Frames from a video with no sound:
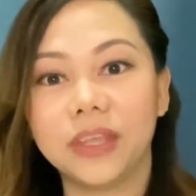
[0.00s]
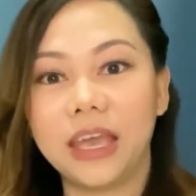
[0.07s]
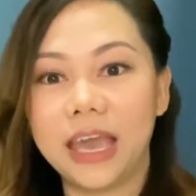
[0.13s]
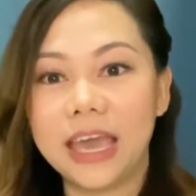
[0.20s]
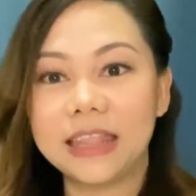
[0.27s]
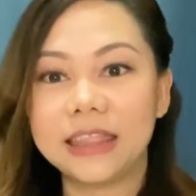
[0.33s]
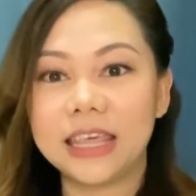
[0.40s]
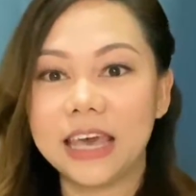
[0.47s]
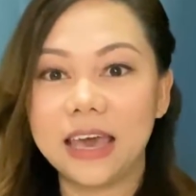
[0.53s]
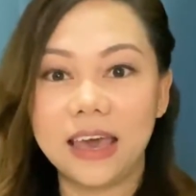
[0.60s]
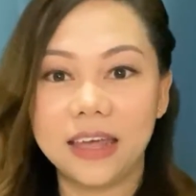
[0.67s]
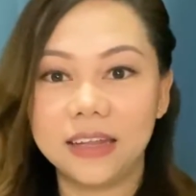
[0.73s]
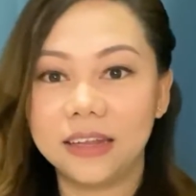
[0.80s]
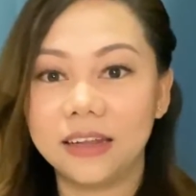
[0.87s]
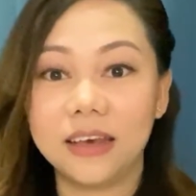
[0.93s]
And
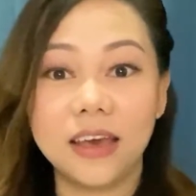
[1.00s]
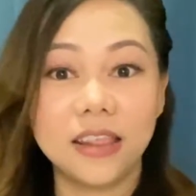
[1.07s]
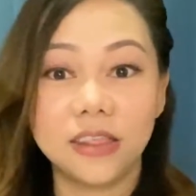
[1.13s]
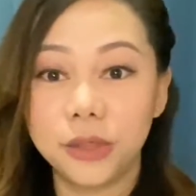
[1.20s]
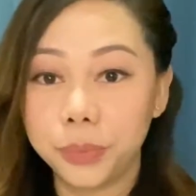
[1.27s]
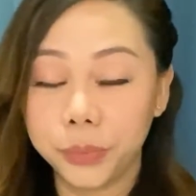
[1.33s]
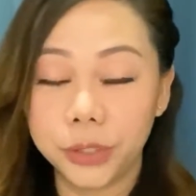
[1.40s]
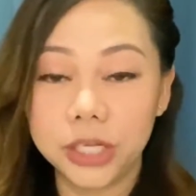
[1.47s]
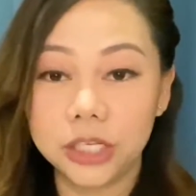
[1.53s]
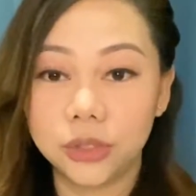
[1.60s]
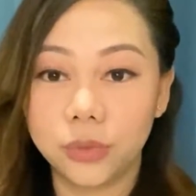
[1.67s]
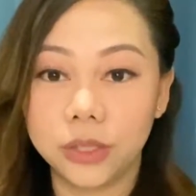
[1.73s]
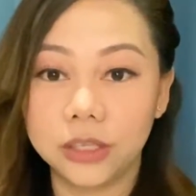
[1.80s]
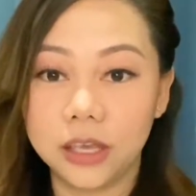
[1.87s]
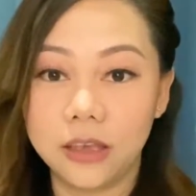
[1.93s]
then the police
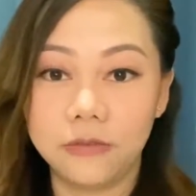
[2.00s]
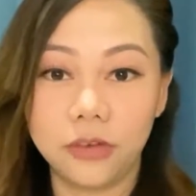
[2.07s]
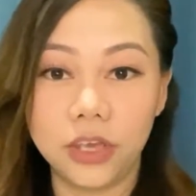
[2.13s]
will give you